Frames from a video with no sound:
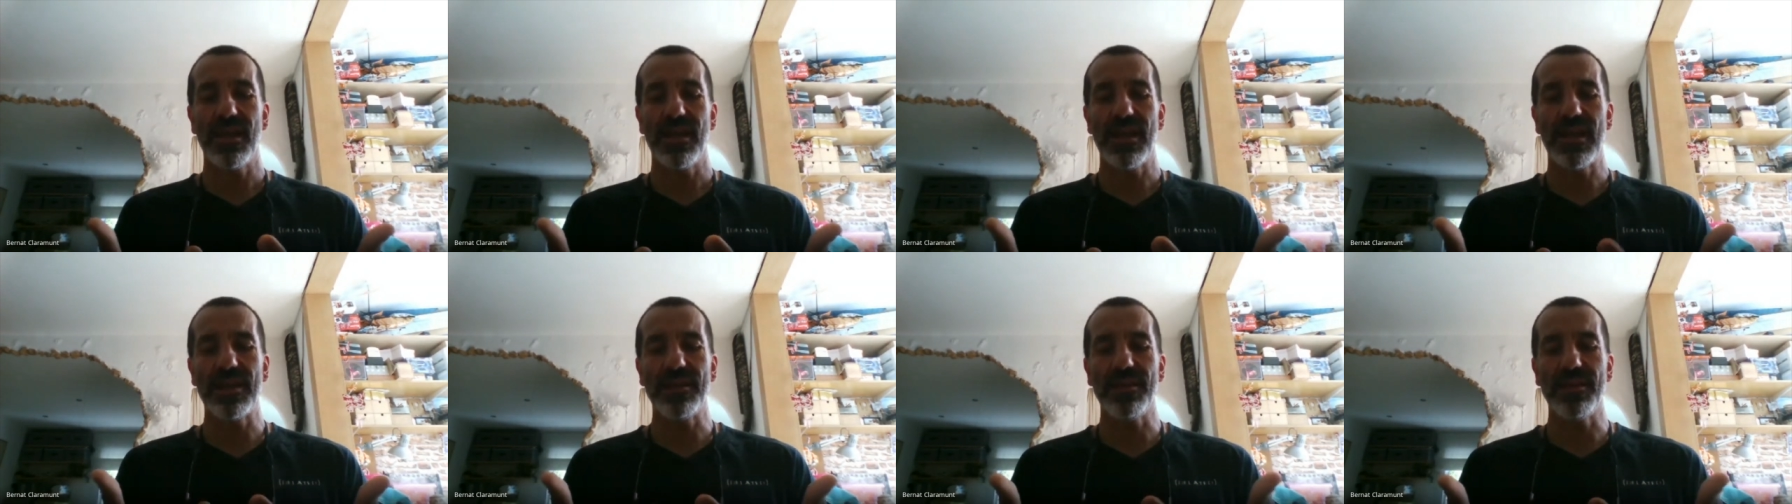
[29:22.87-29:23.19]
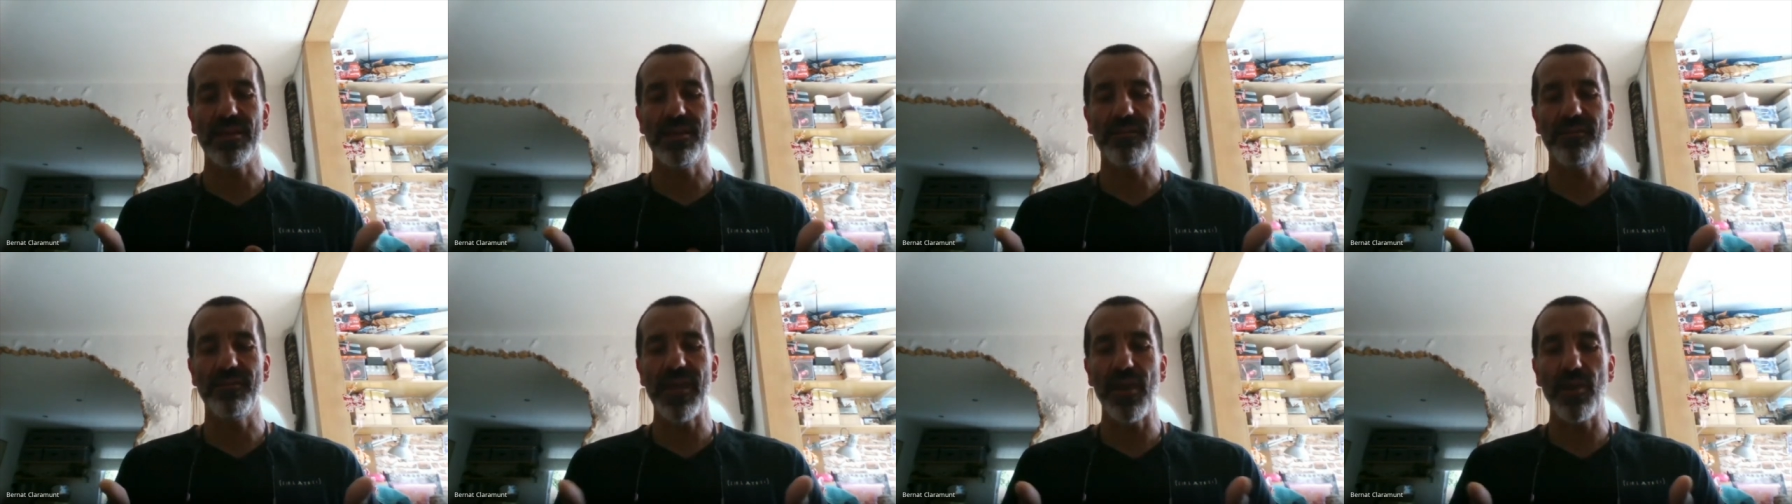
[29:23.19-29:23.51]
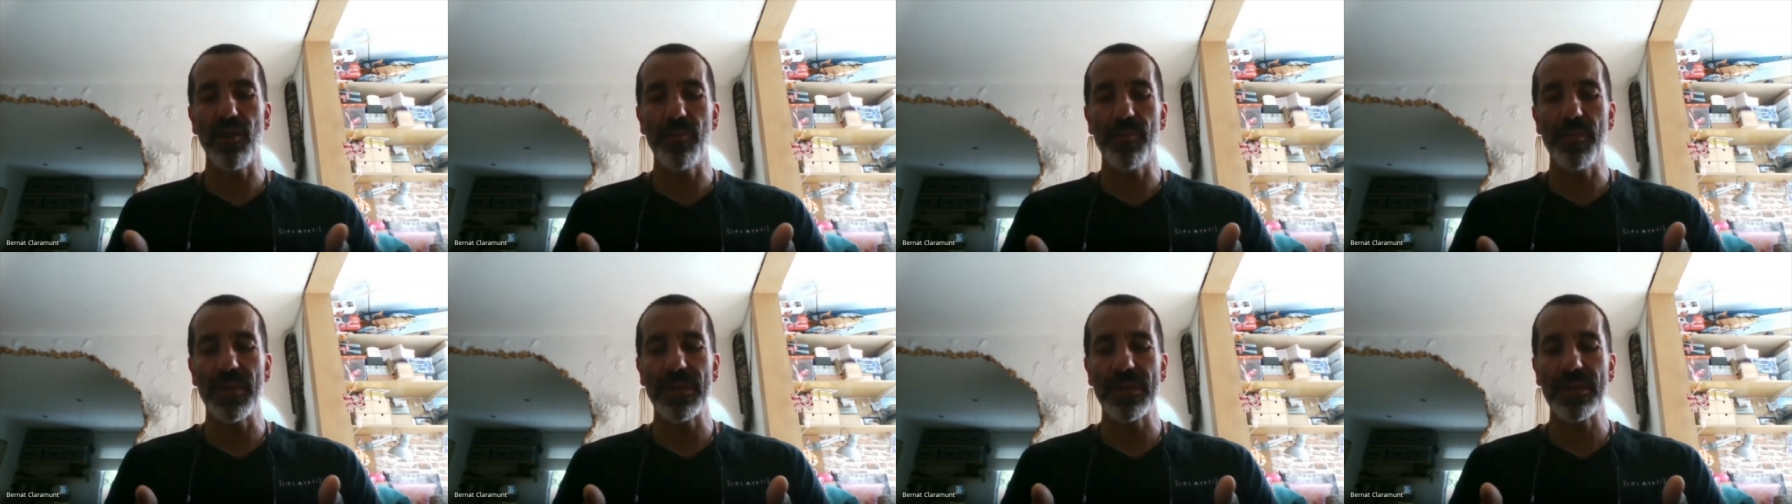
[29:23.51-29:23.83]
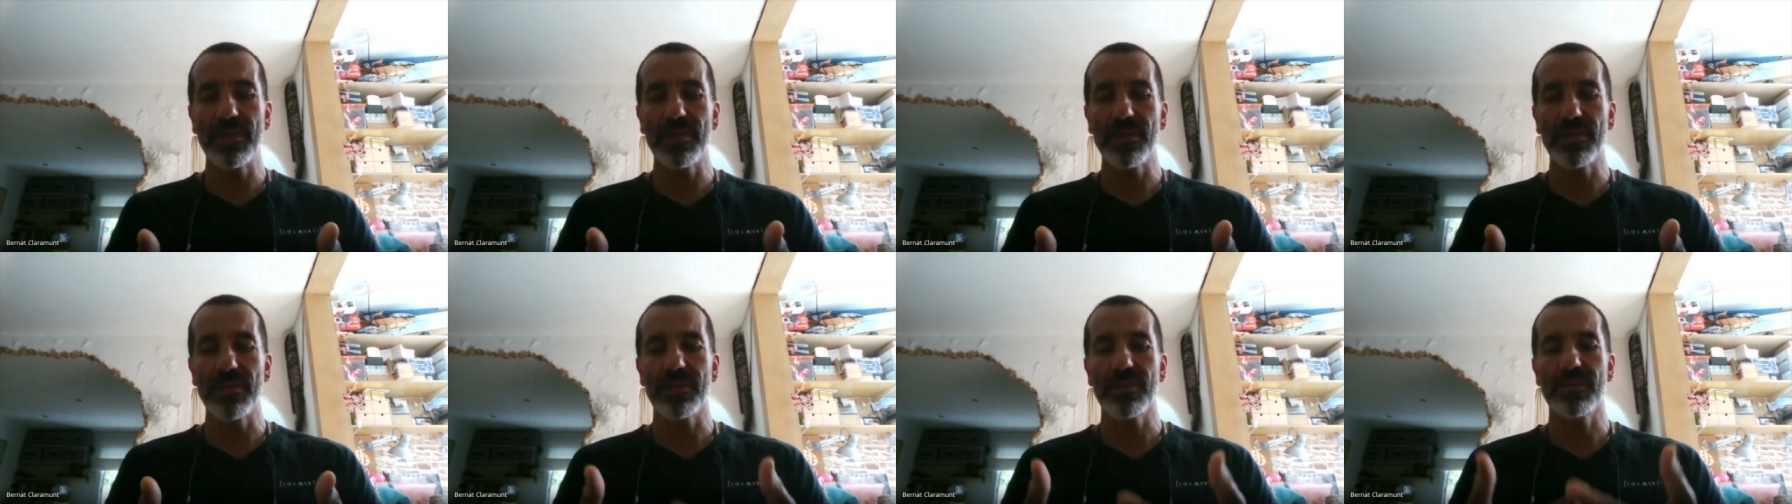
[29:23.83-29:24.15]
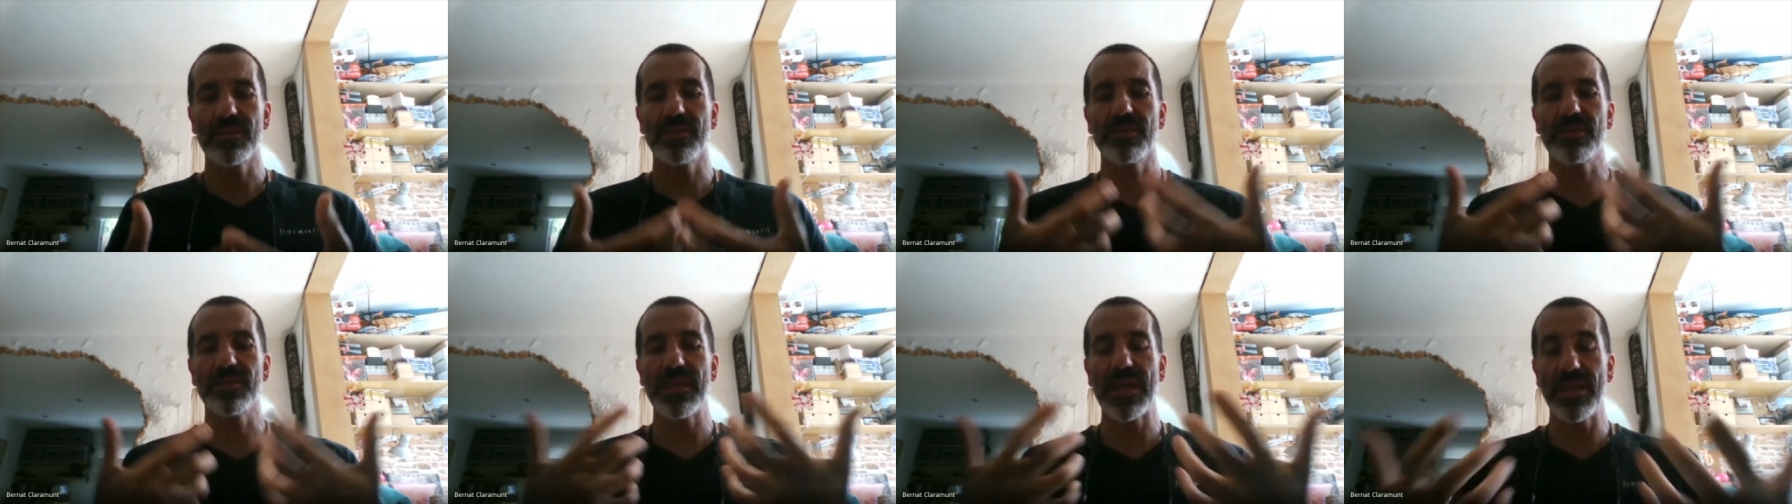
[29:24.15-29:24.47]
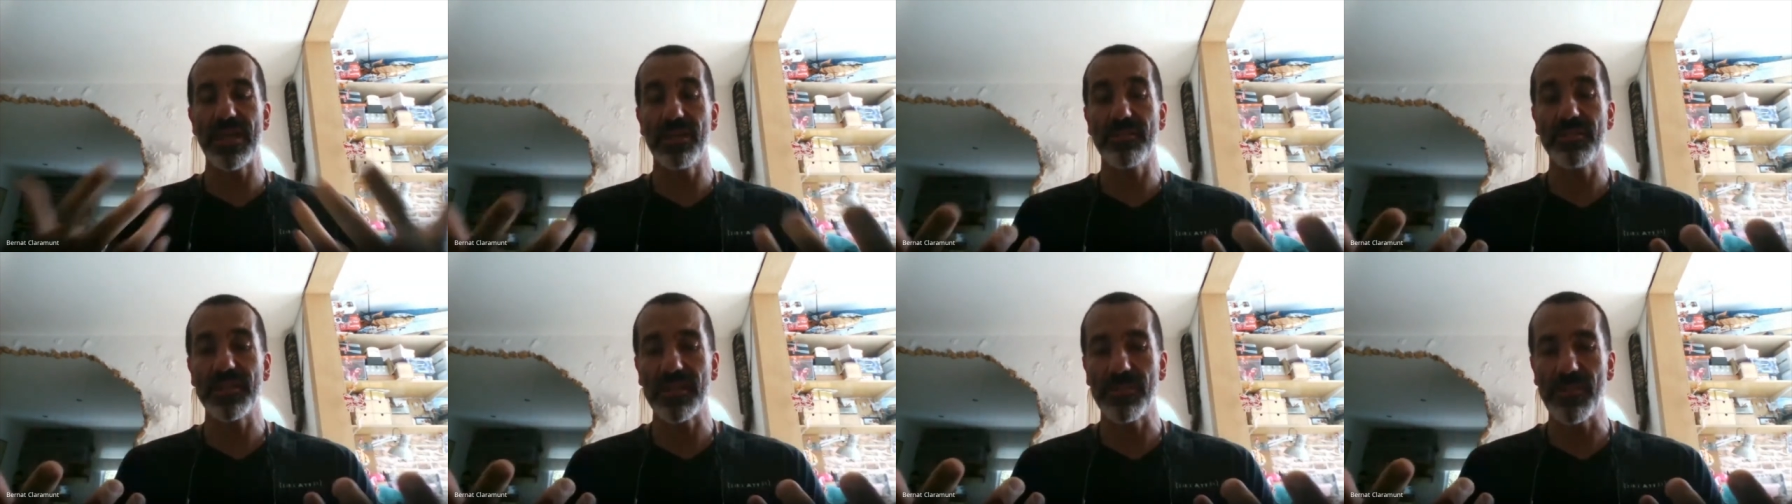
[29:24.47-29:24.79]
and development
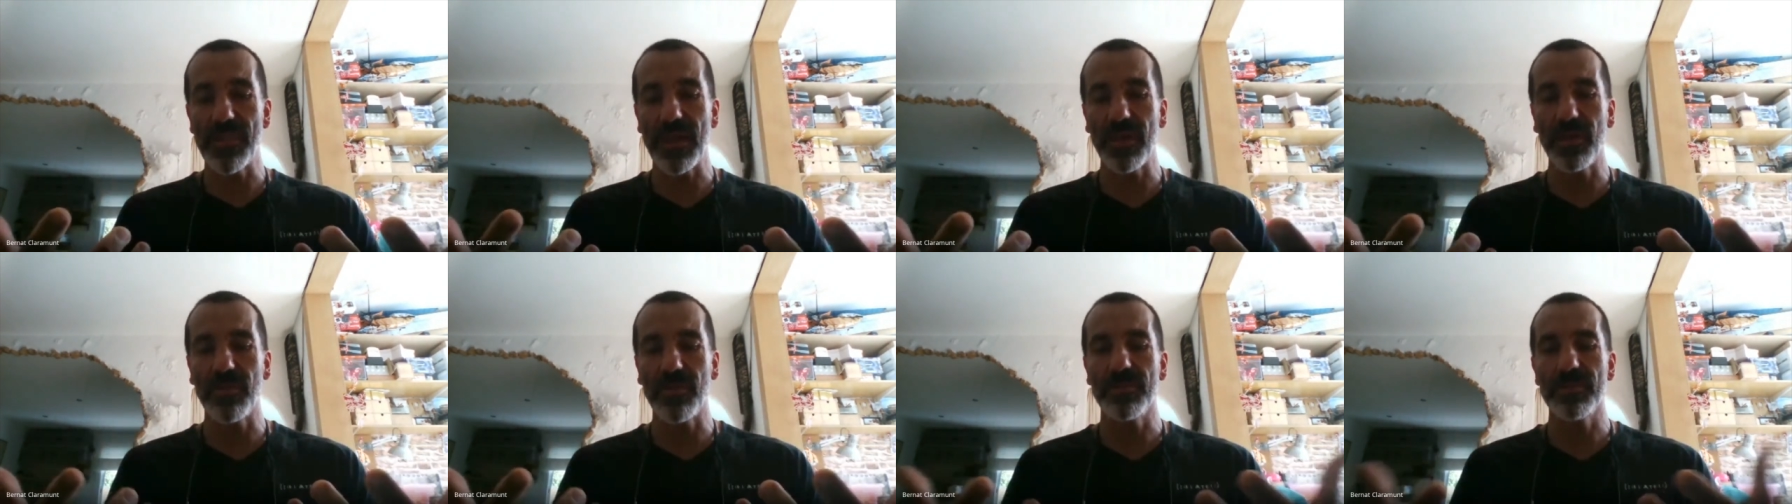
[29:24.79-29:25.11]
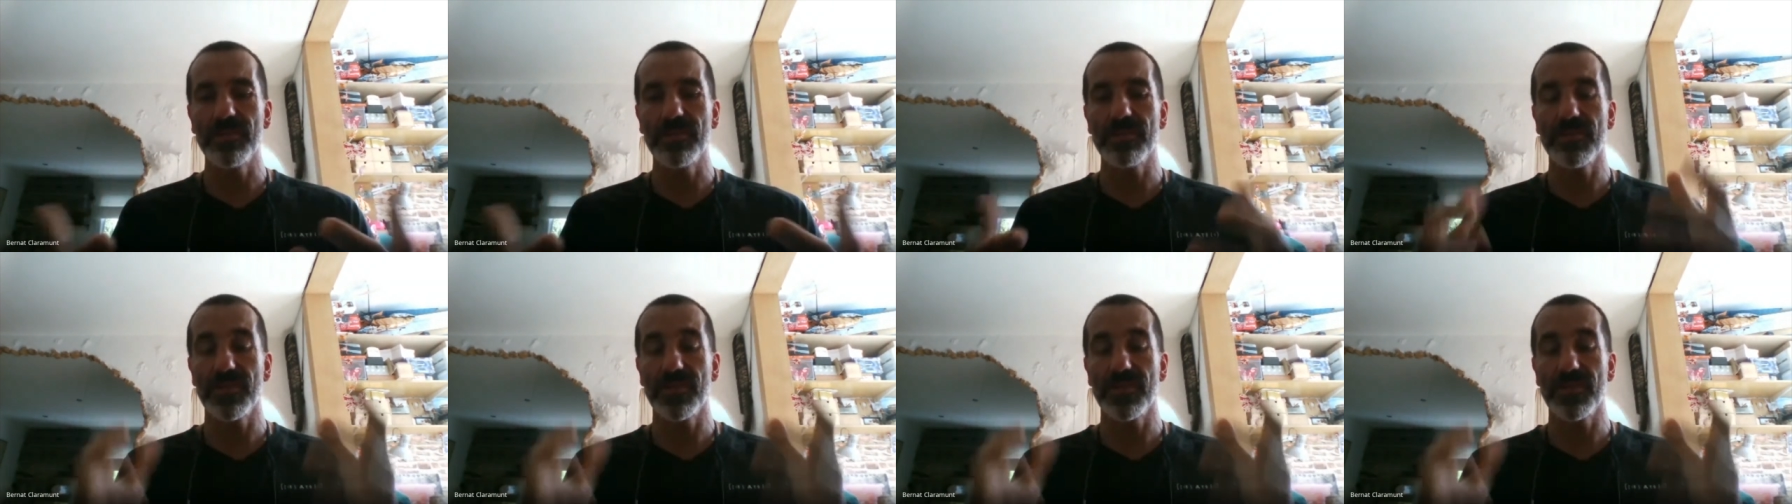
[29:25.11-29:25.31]
sustainable develop